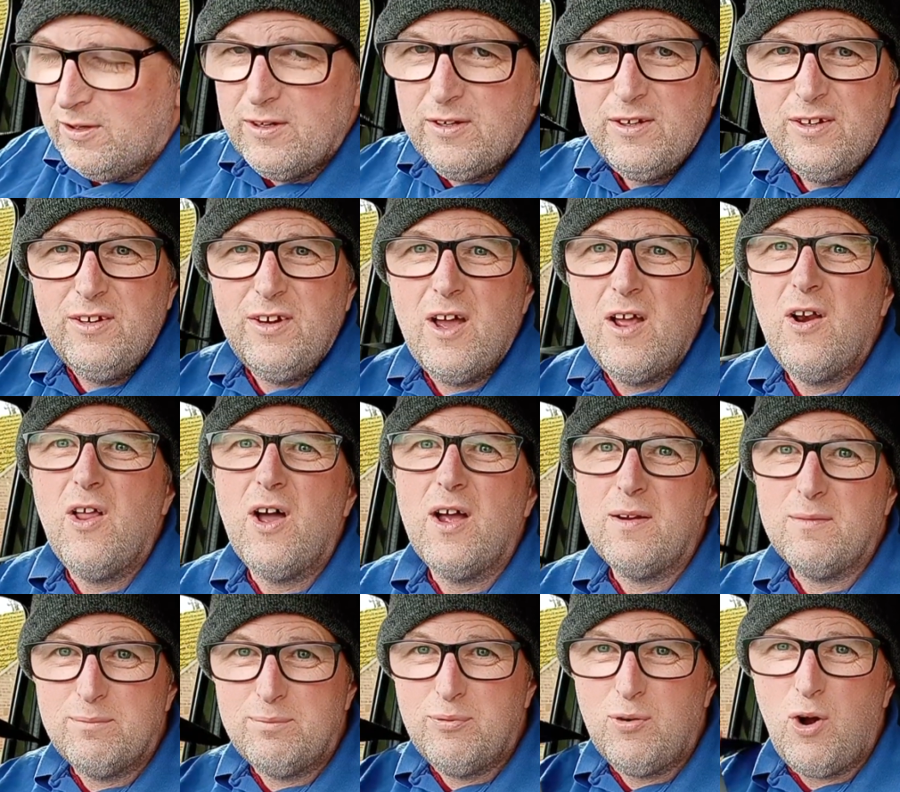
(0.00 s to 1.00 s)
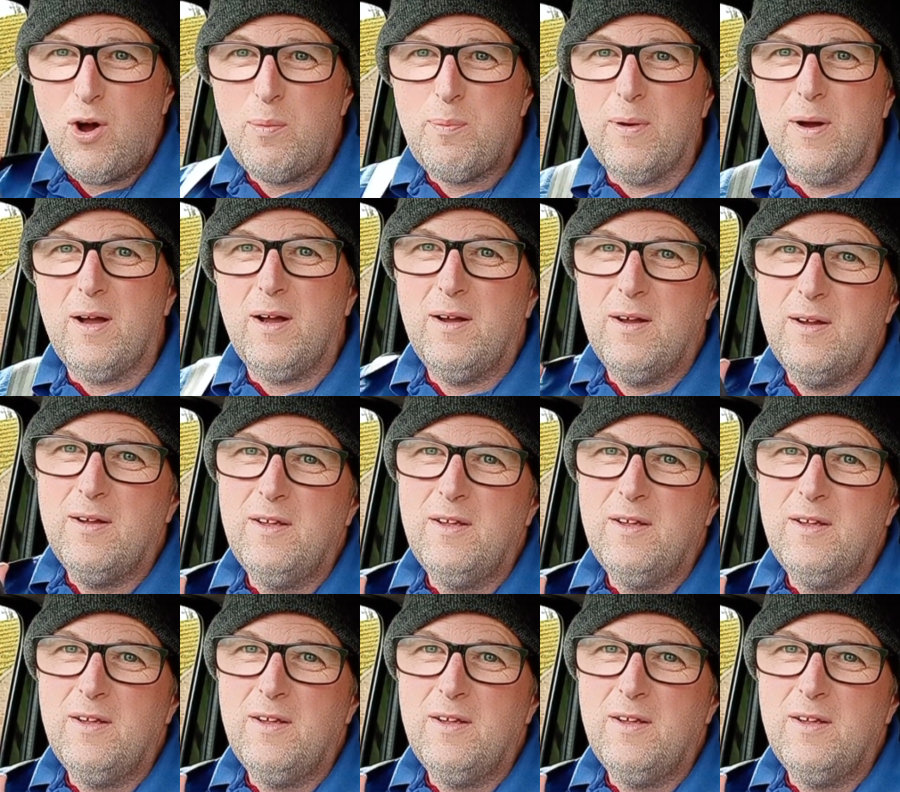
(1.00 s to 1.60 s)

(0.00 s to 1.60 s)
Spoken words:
You know, like proper.